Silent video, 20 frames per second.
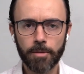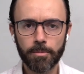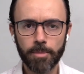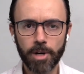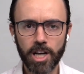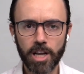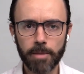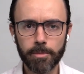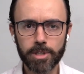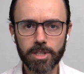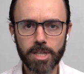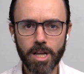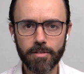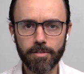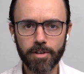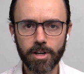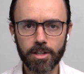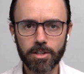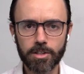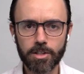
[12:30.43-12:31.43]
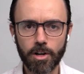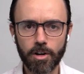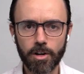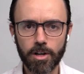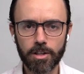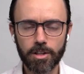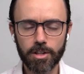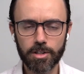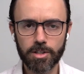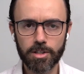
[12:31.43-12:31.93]
My name is David
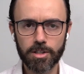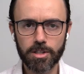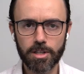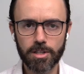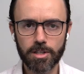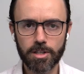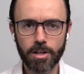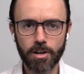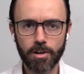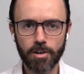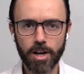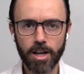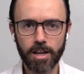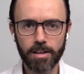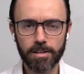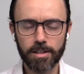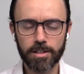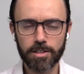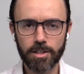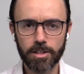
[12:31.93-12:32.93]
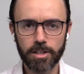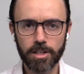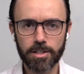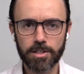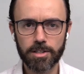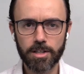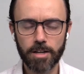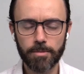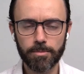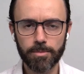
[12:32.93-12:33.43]
Ansara. This is the CRA. Until
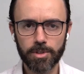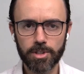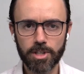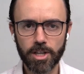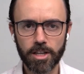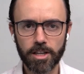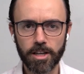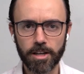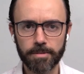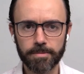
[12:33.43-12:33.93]
next time, take care.